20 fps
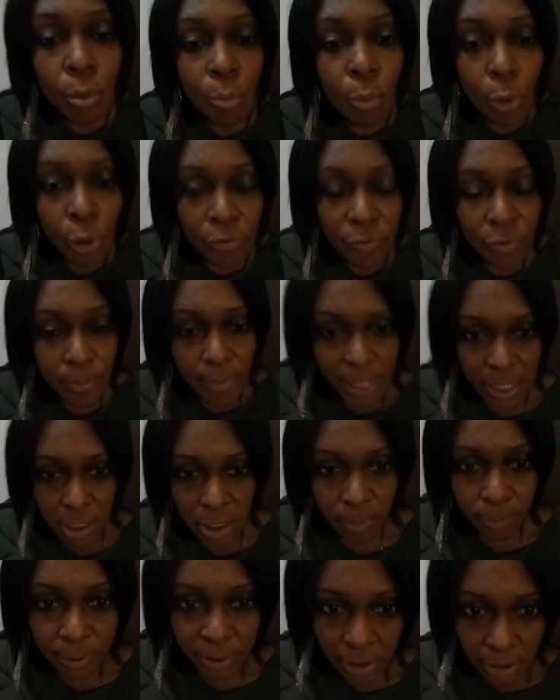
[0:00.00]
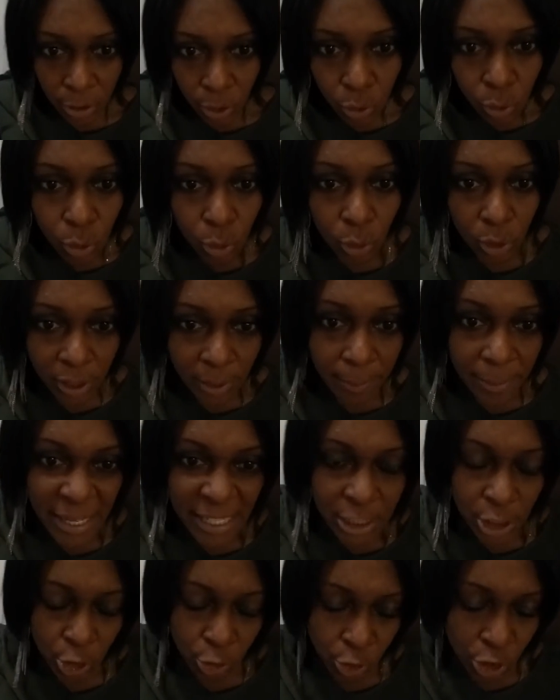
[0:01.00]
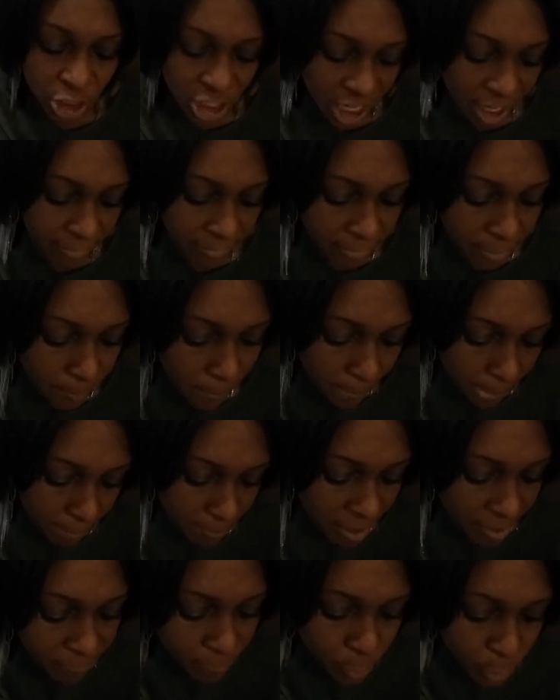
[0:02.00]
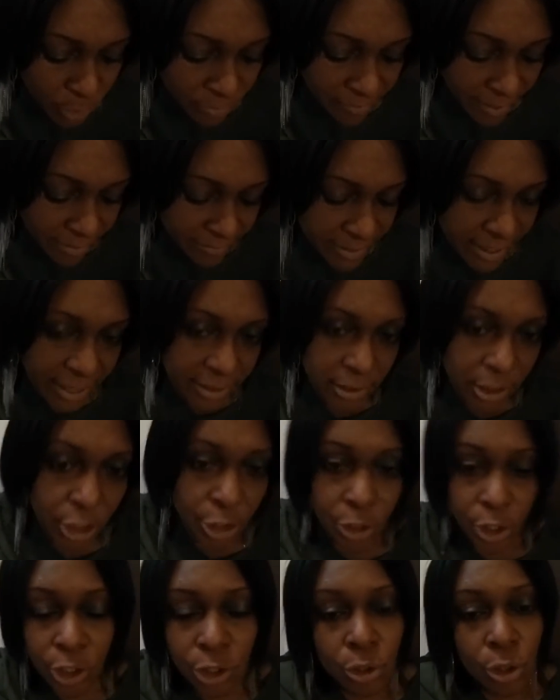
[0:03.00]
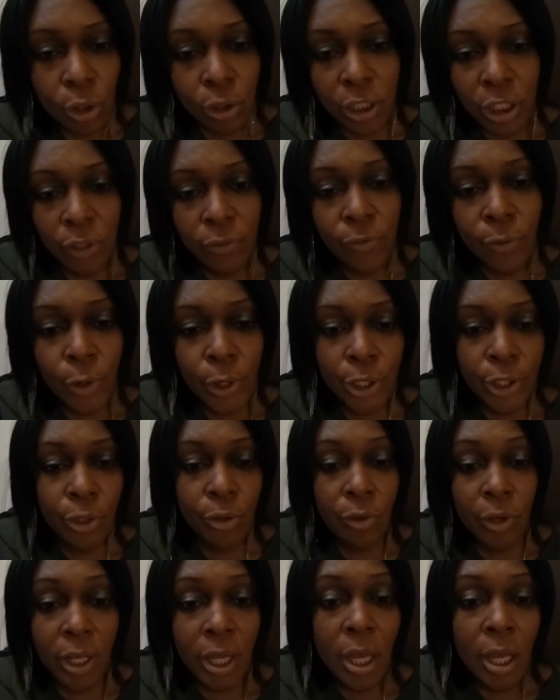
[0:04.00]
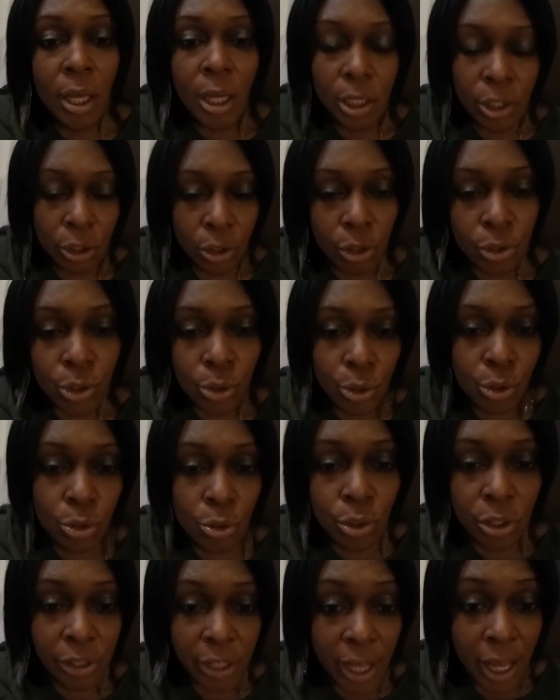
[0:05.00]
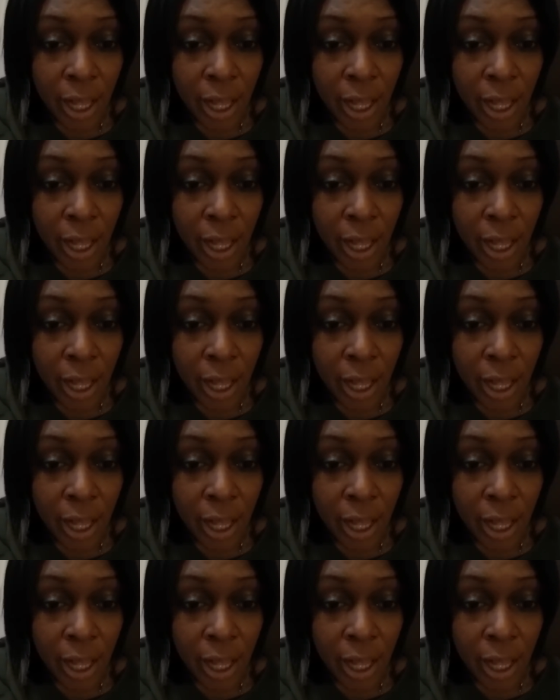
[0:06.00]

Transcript: more information, please Google it, pastry chef. About $45,000 a year, and you don't need a 4-year degree. You can go to a 2-year